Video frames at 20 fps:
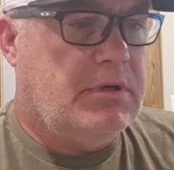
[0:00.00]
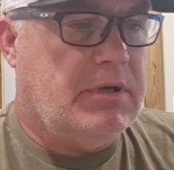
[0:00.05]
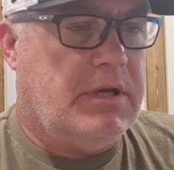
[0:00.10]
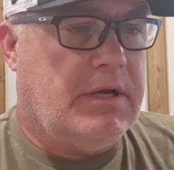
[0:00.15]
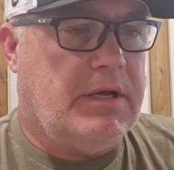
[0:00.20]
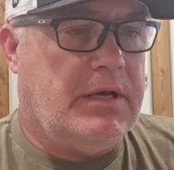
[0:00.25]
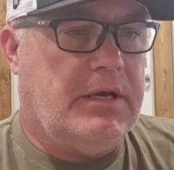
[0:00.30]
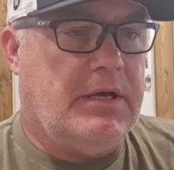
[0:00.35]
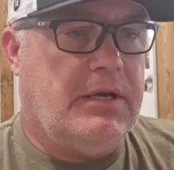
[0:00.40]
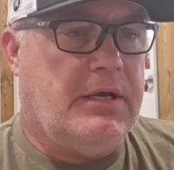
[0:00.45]

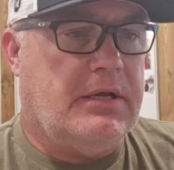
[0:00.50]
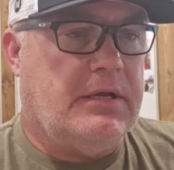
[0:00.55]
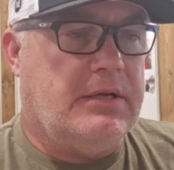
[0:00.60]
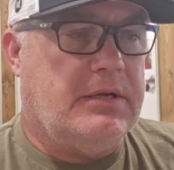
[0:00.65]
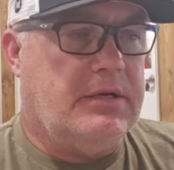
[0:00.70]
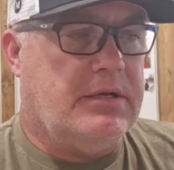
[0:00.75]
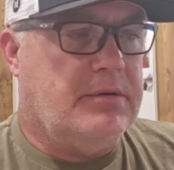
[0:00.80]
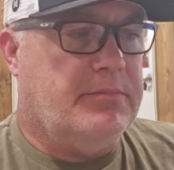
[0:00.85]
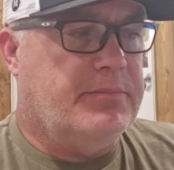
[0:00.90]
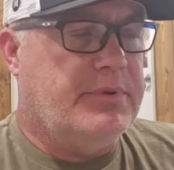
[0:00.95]

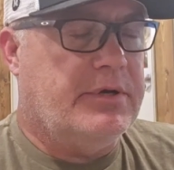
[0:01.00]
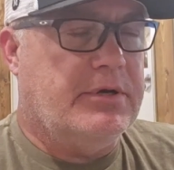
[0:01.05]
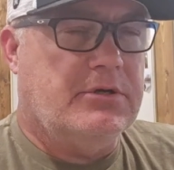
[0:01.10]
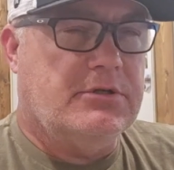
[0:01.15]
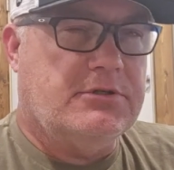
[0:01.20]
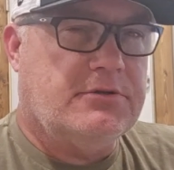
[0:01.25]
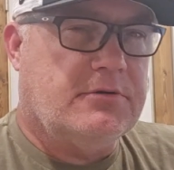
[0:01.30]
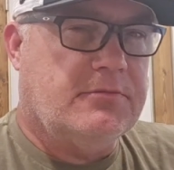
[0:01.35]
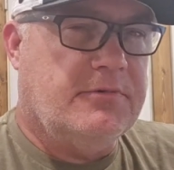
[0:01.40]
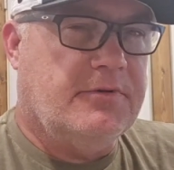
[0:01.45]
and it
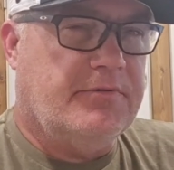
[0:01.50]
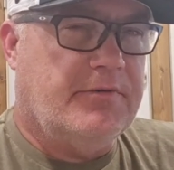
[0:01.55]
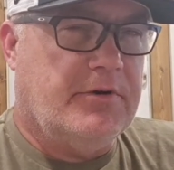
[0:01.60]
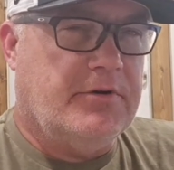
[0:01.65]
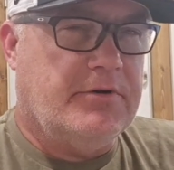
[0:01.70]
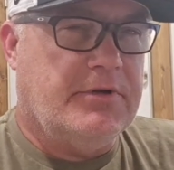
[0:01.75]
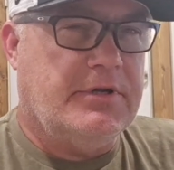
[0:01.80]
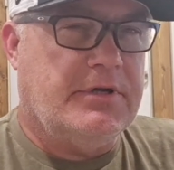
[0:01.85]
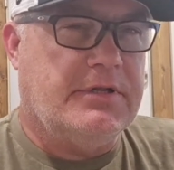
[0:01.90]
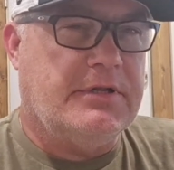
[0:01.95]
appears from the
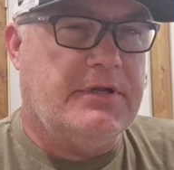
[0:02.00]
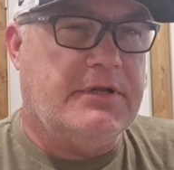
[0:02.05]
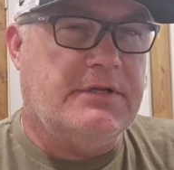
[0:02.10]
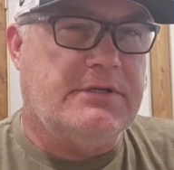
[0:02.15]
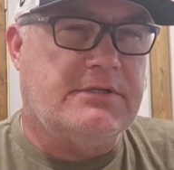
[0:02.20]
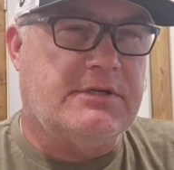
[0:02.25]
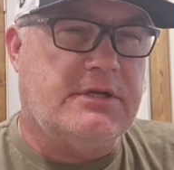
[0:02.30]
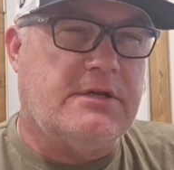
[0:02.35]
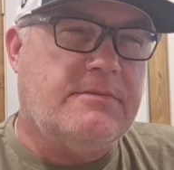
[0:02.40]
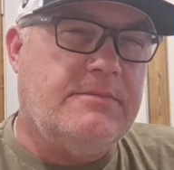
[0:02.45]
voting that
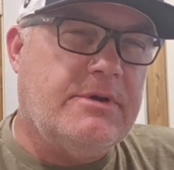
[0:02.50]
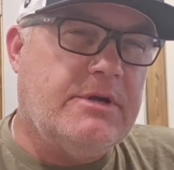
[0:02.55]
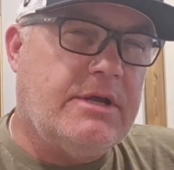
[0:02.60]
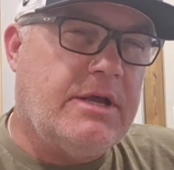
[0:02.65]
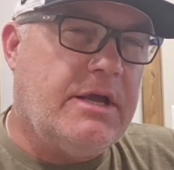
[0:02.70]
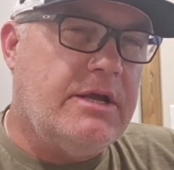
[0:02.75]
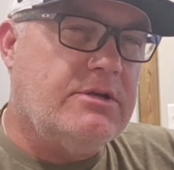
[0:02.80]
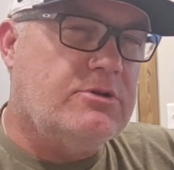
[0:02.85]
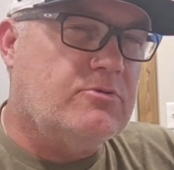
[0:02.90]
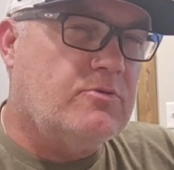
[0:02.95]
it's going to be a
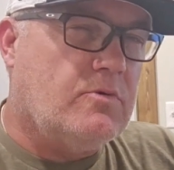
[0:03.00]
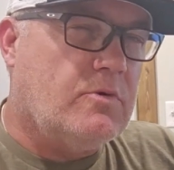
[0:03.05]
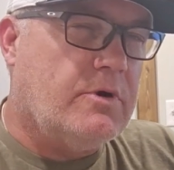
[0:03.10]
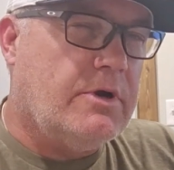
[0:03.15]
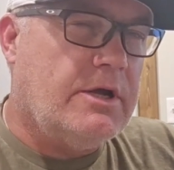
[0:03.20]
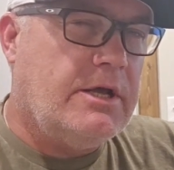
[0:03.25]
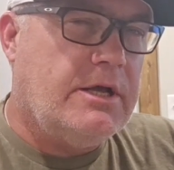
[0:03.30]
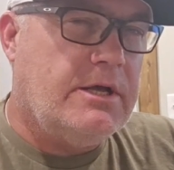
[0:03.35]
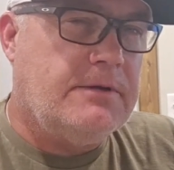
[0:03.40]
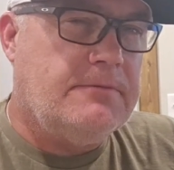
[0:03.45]
Gage
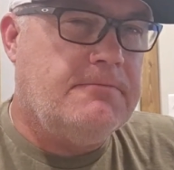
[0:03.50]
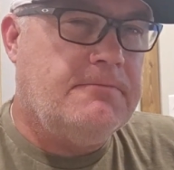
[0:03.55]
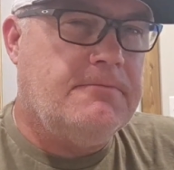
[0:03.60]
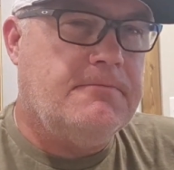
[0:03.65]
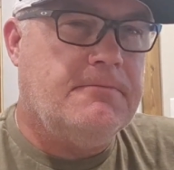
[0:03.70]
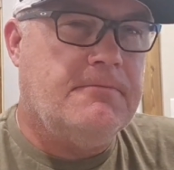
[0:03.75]
Warhead.